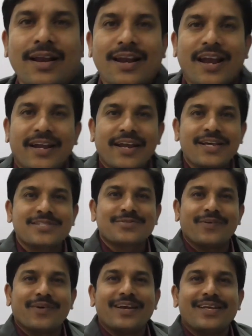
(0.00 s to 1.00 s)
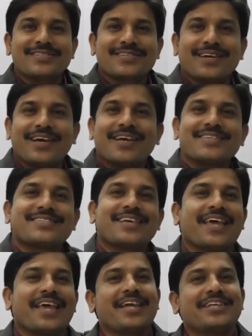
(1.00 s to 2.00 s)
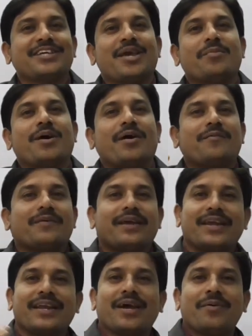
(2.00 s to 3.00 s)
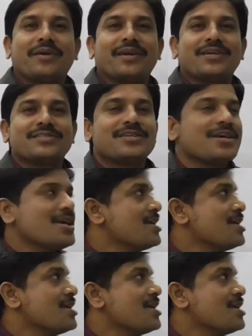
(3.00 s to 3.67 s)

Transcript: Let us discuss enzyme of inhibitors.